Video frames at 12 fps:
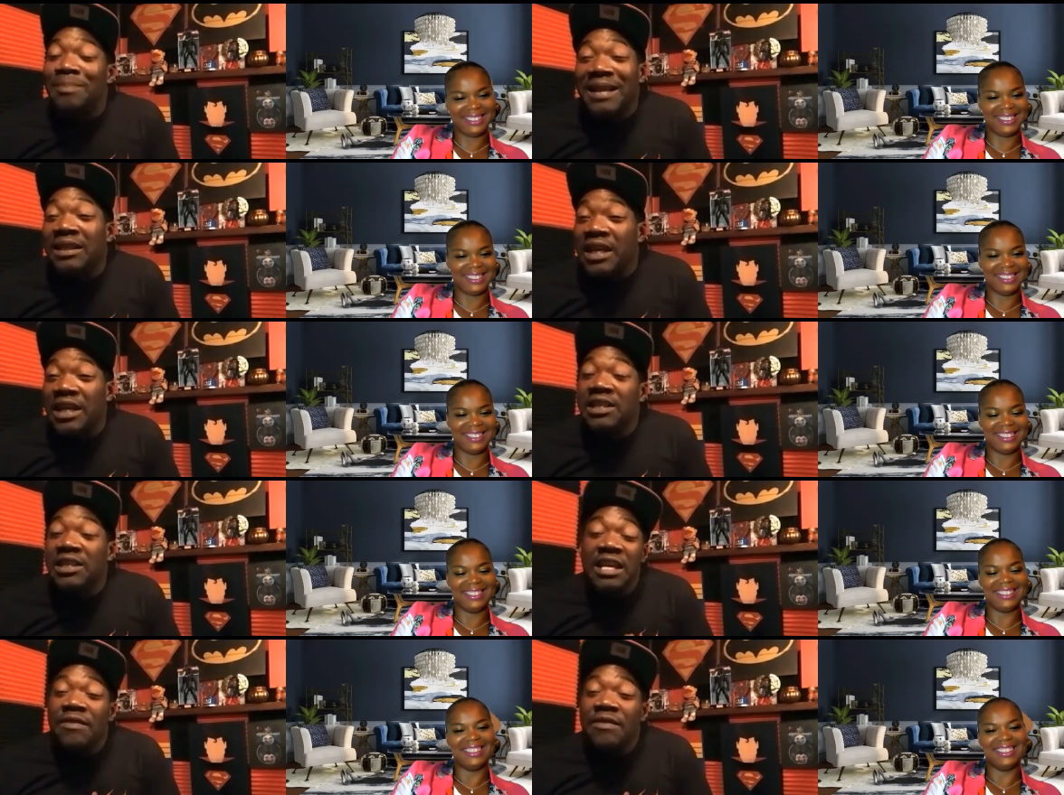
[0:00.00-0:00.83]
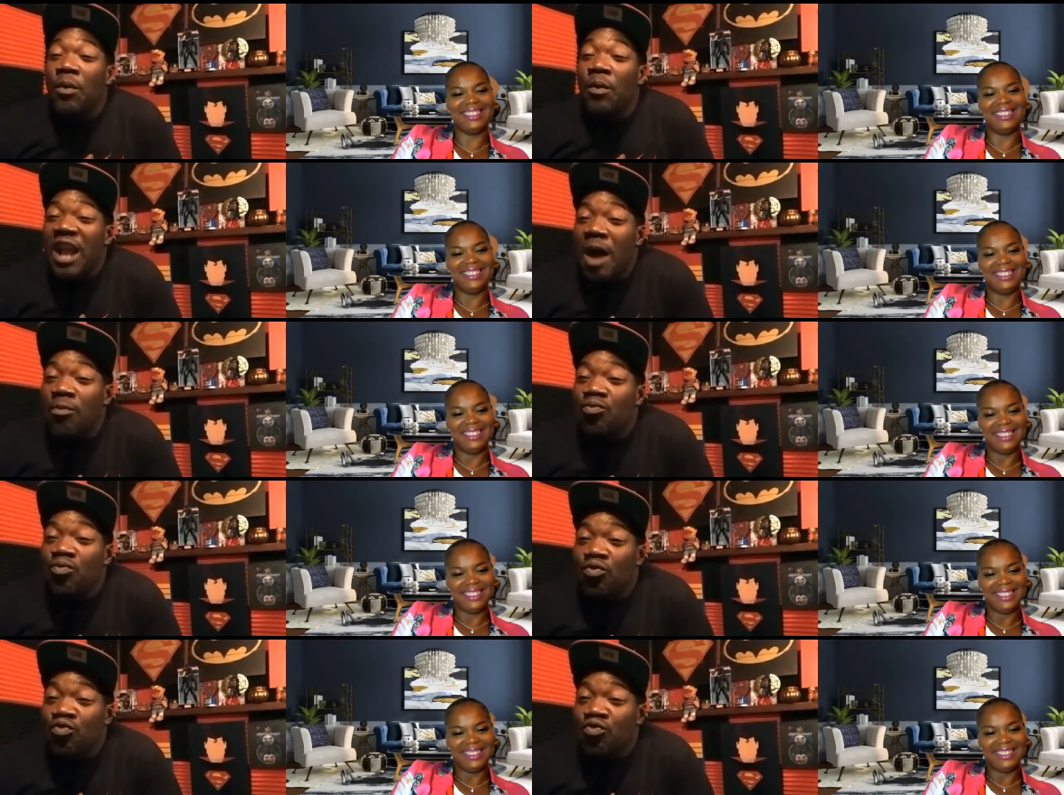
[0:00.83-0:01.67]
Speaker 1: my thing is even when
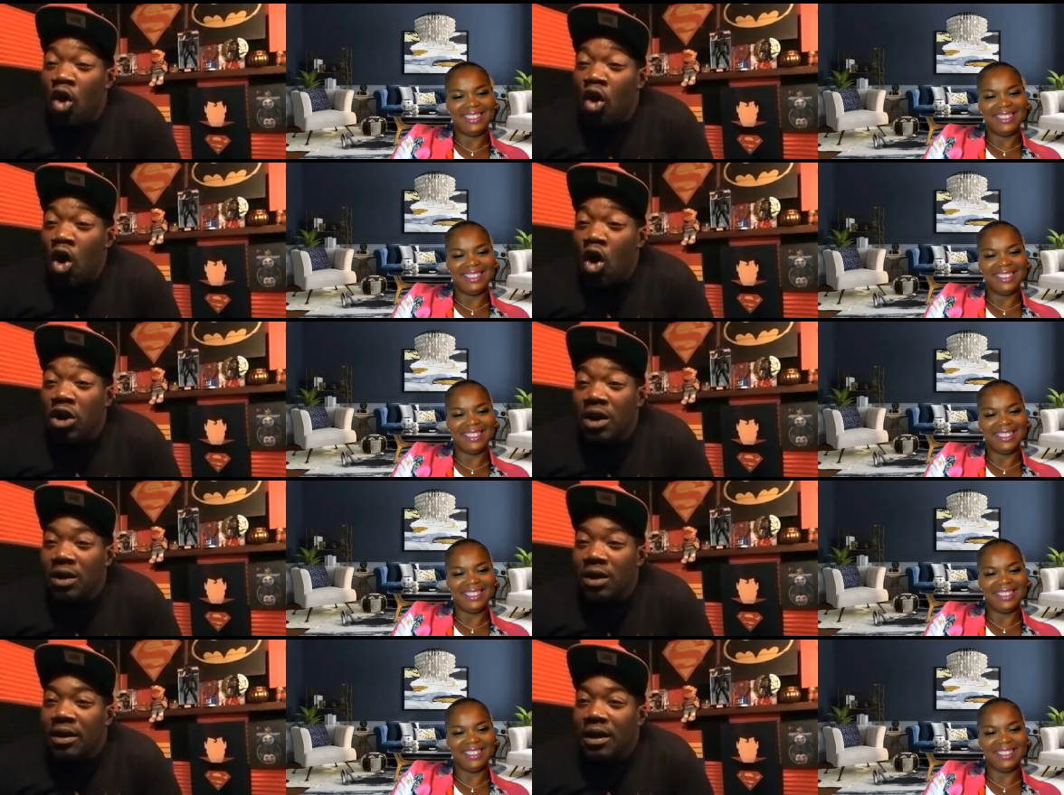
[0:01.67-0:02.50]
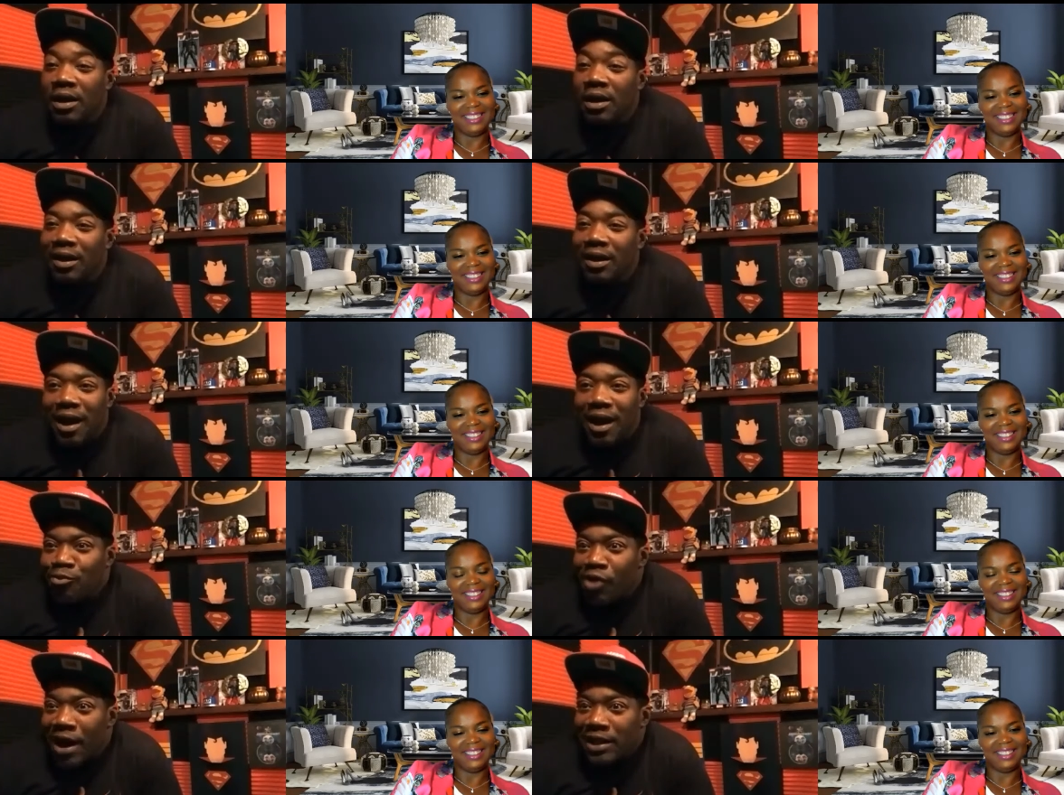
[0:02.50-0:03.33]
I'm wrong,
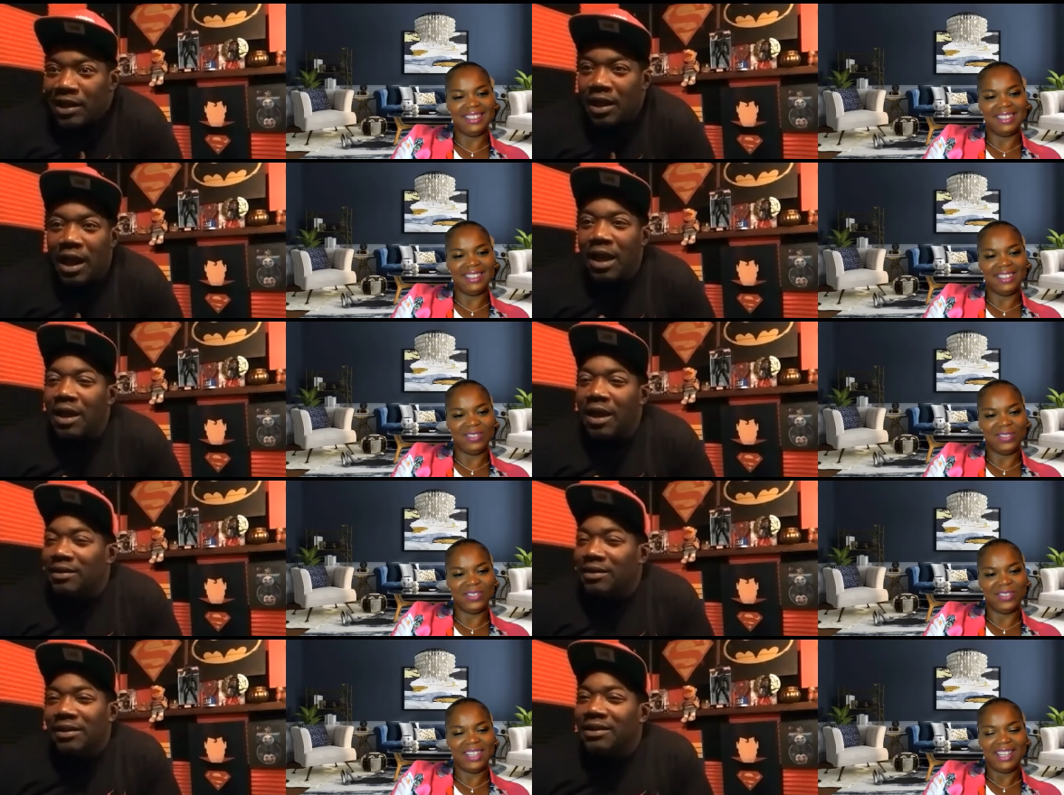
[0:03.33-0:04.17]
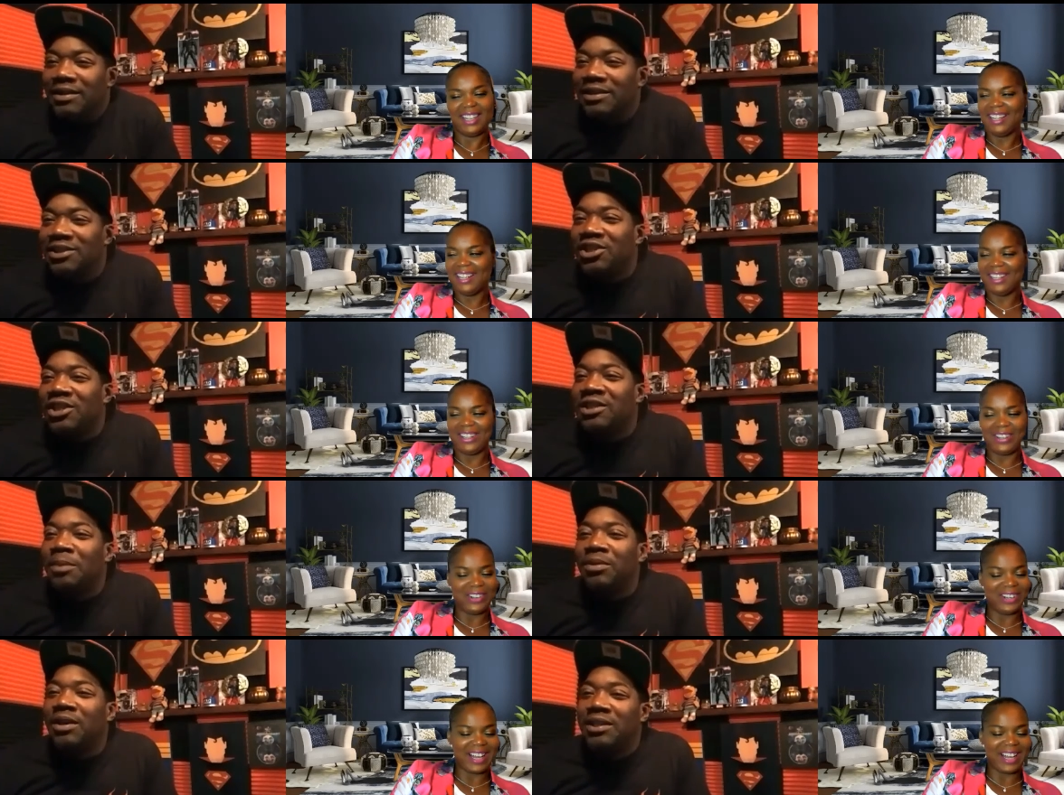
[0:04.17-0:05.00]
I'm right. I, it's just
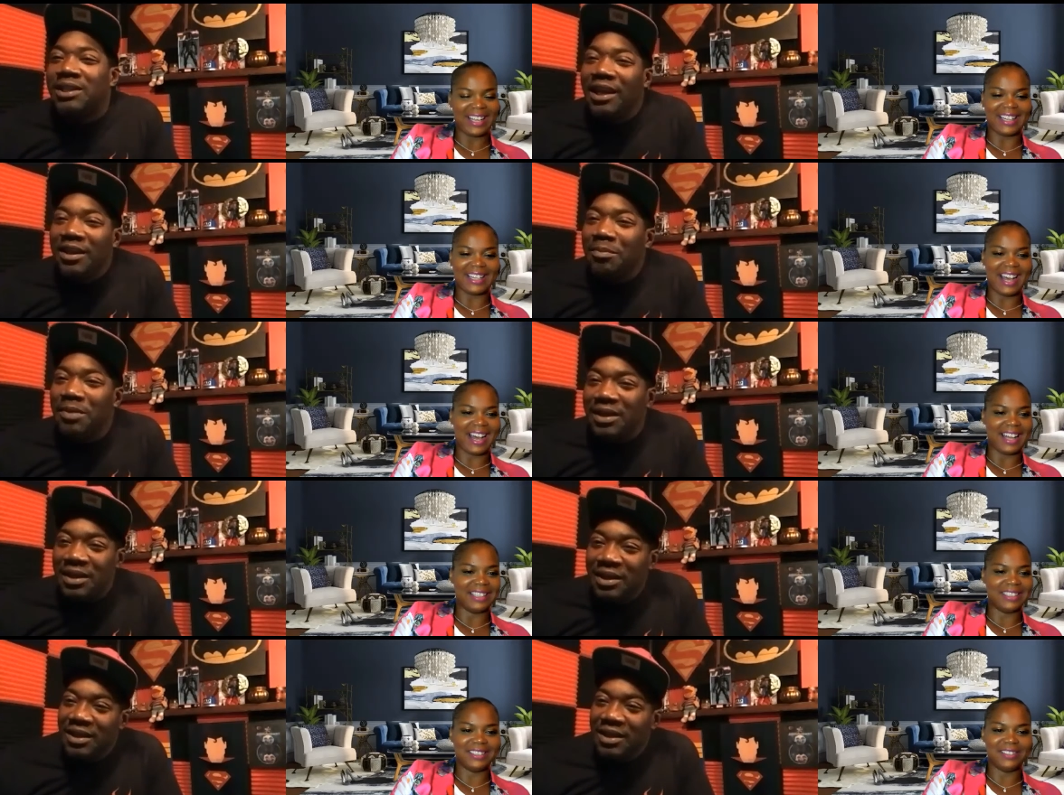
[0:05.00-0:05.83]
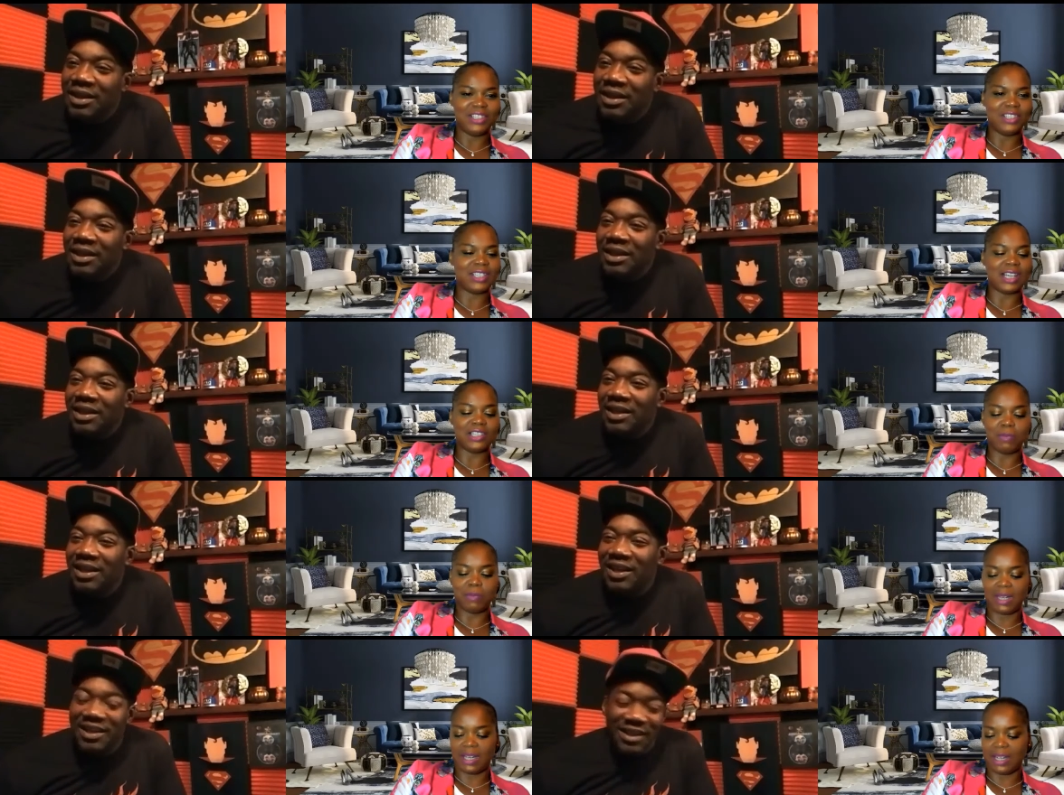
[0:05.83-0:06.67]
Lord, something to spin
Speaker 2: You're
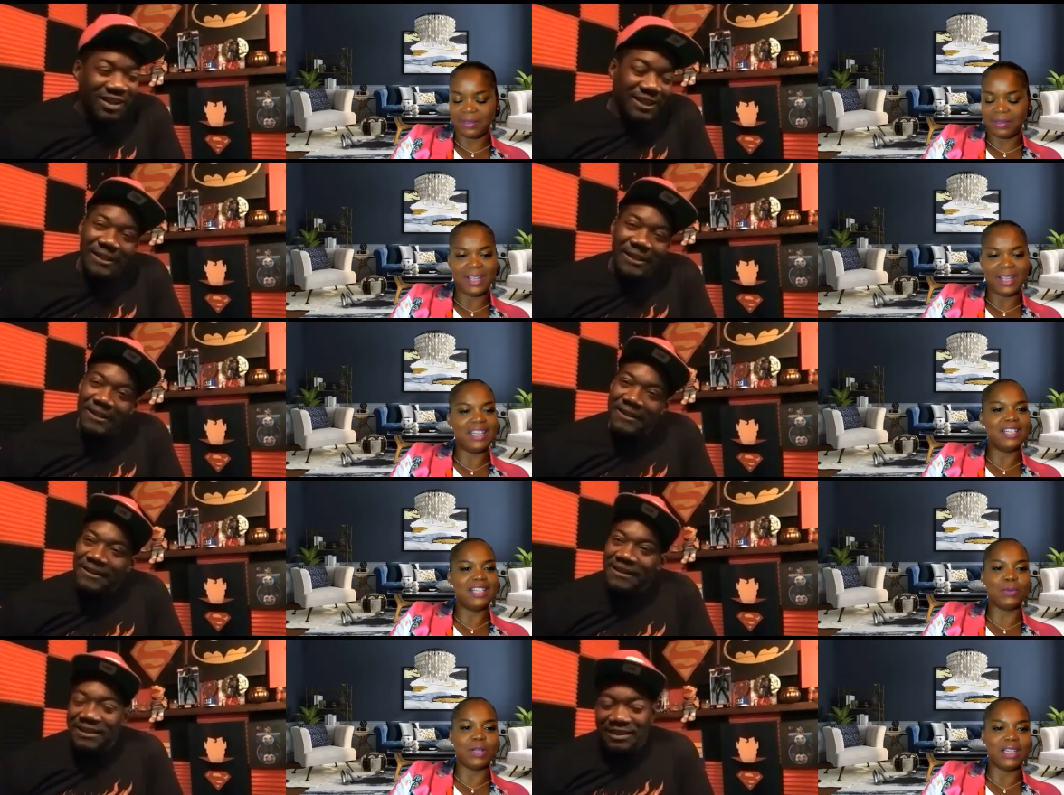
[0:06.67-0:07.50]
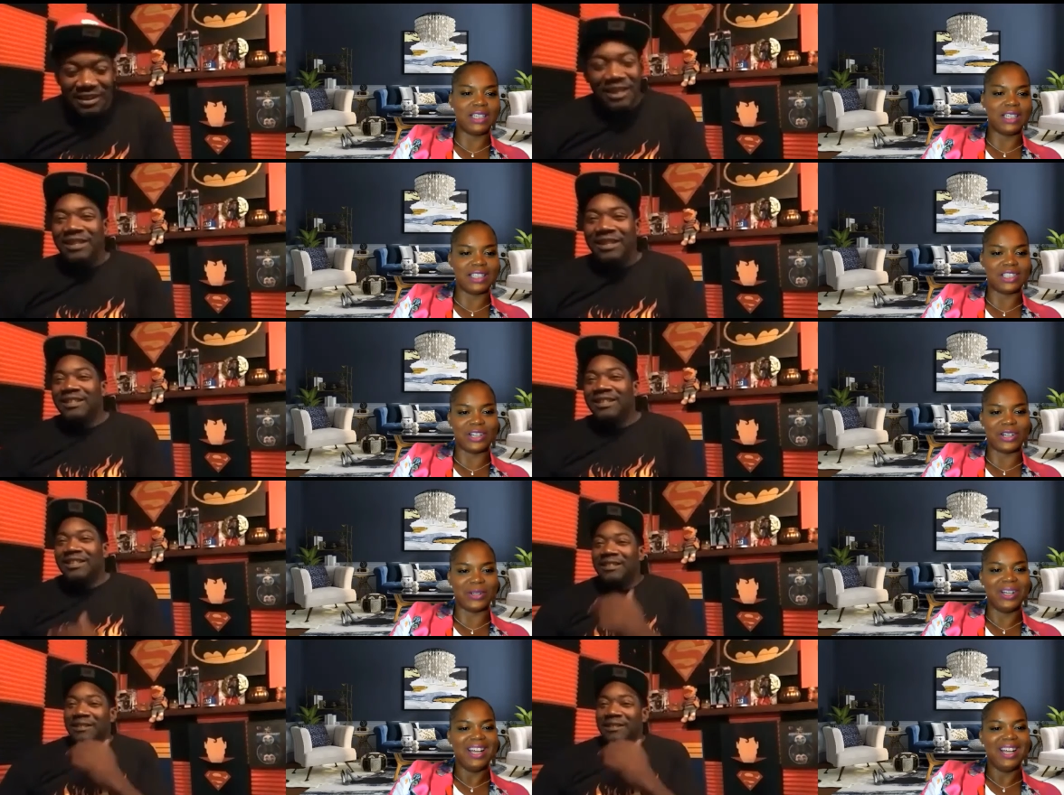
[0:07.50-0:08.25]
such a man. it is what it is, yo.